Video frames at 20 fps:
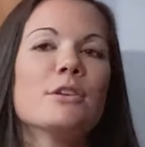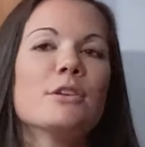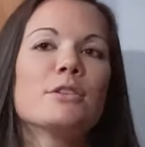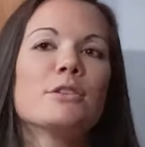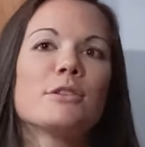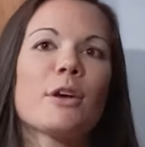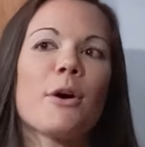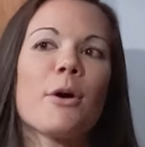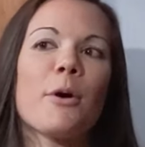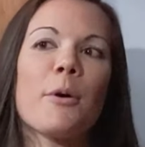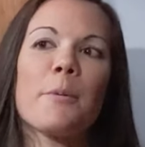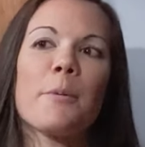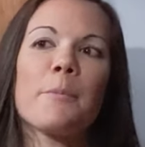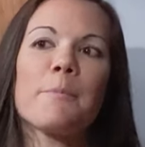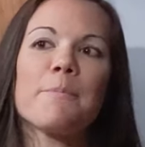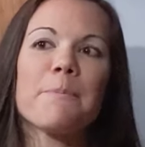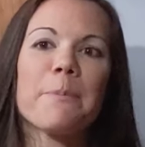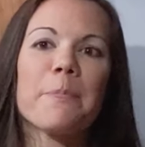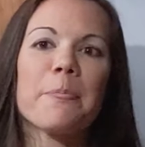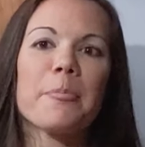
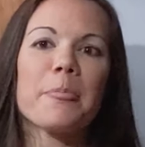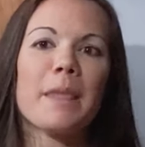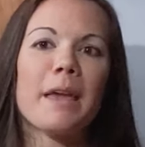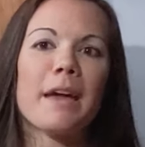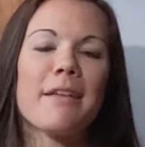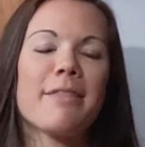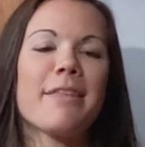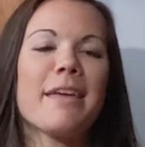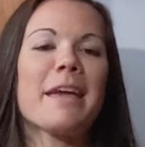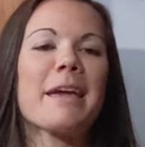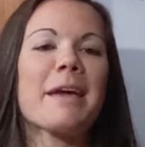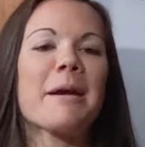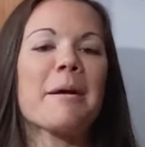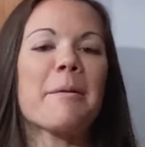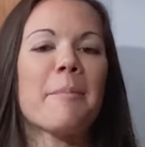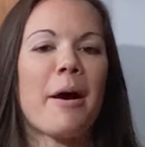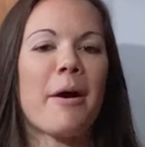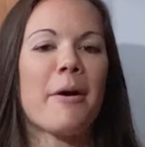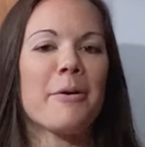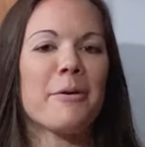So thinking
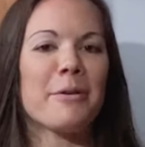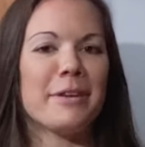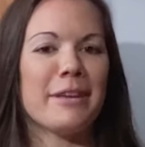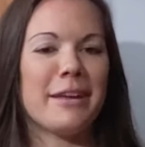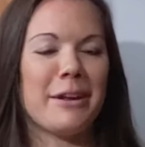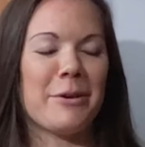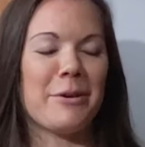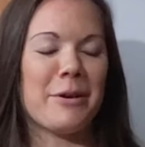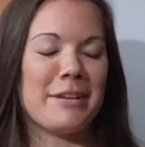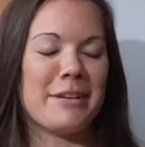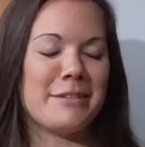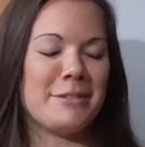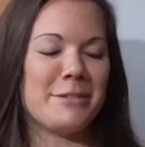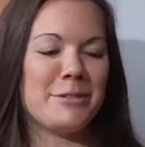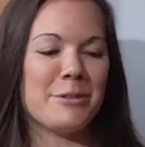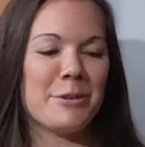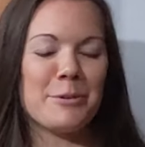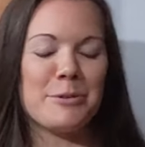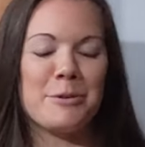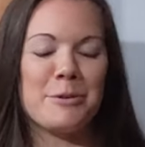about, you know, I
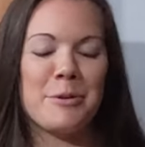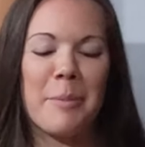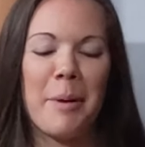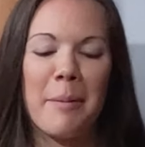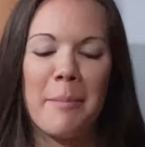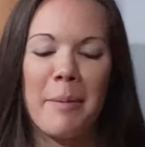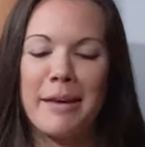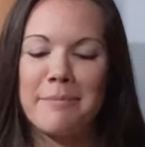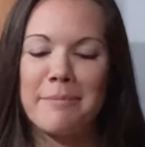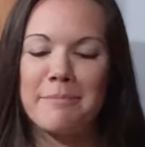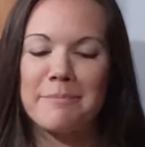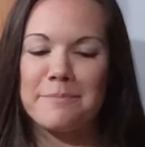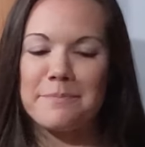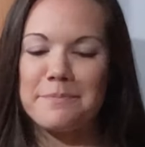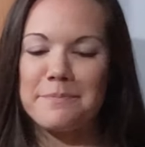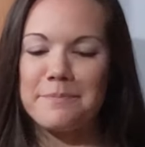told you about my